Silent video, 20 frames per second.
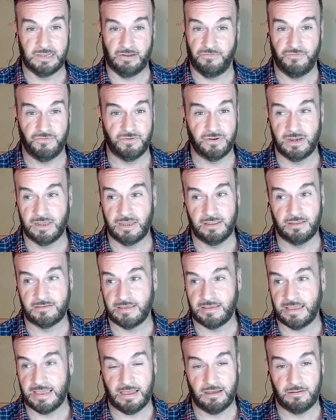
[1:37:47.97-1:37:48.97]

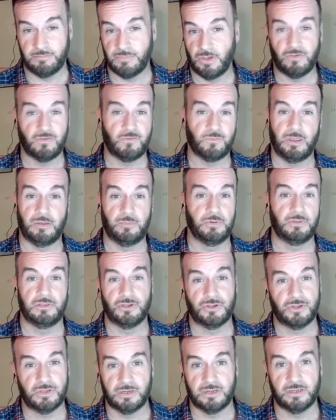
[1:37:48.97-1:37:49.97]
differently to how most
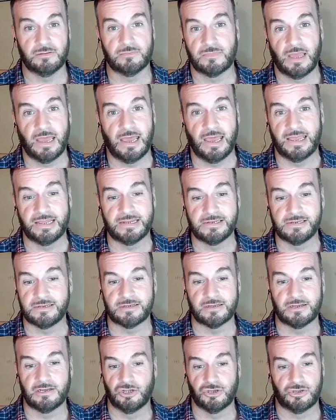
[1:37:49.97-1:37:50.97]
people look at it
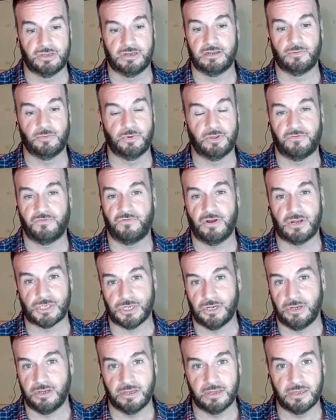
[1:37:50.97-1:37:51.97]
and look at it with
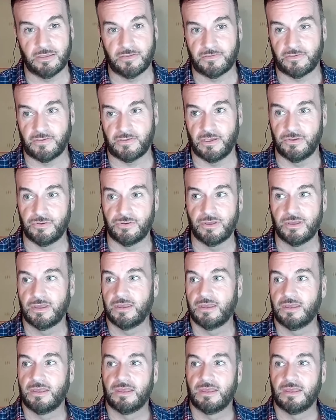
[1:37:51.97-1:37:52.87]
fresh eyes. So,